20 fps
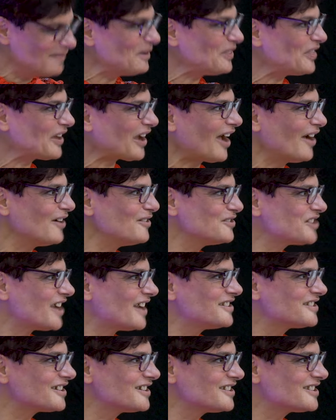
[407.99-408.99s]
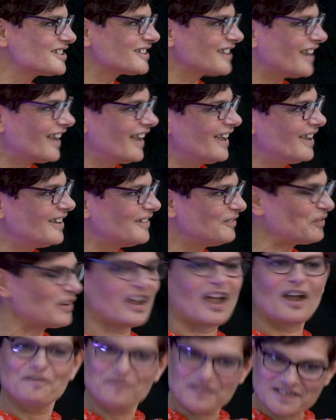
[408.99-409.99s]
with a co-gendered
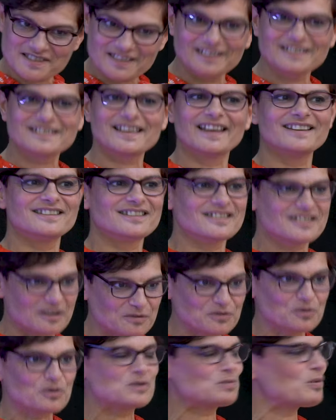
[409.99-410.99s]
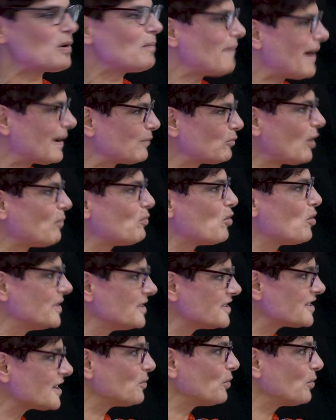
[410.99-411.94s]
co-facilitator, so it was always one man, one woman.